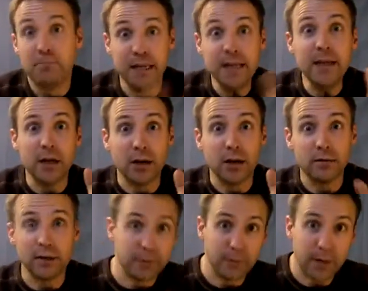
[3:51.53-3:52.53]
Pico,
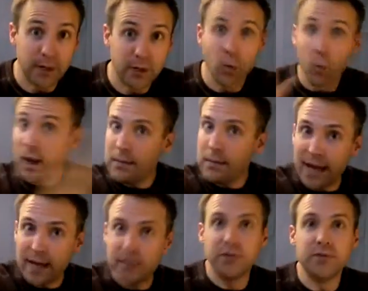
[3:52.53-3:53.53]
if we want to go way
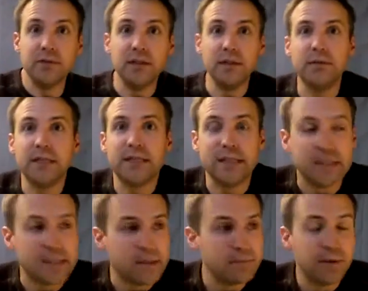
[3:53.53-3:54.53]
back to the Unix
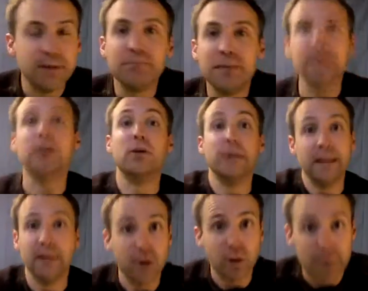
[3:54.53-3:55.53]
days. I'm putting Pico
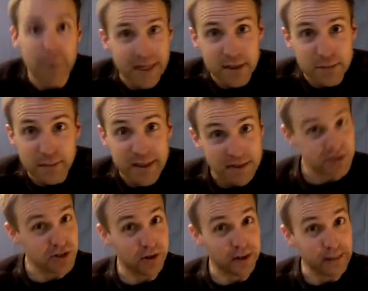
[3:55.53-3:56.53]
in the Notepad space,
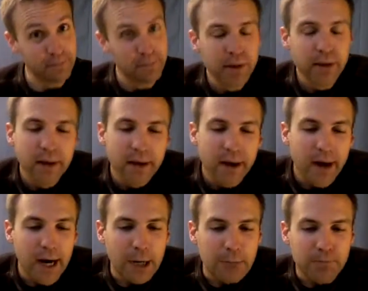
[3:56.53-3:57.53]
sorry.
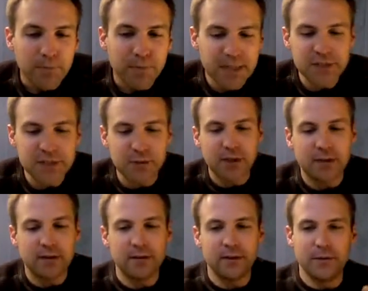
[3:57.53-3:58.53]
These are
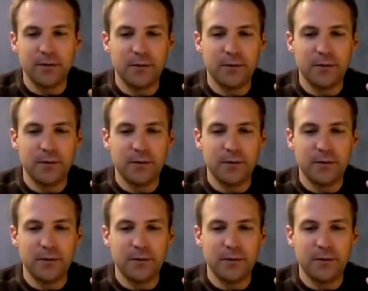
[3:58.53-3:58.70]
all